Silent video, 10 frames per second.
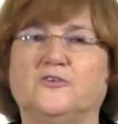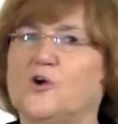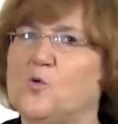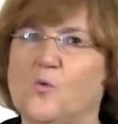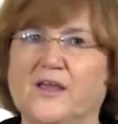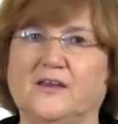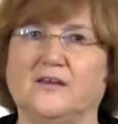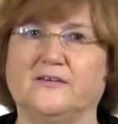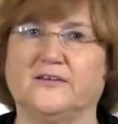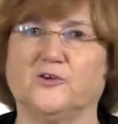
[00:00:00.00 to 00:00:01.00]
Don't
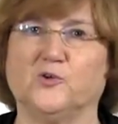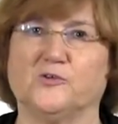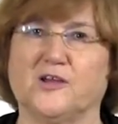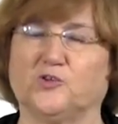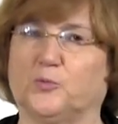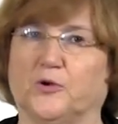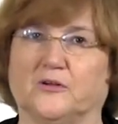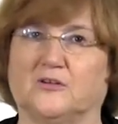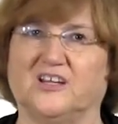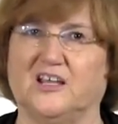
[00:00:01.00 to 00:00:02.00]
wait until you're
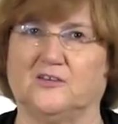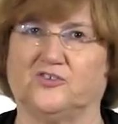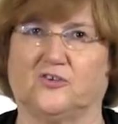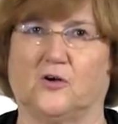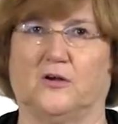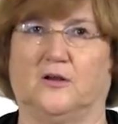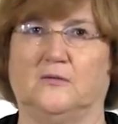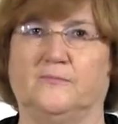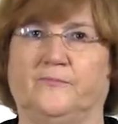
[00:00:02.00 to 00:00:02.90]
desperate to get started.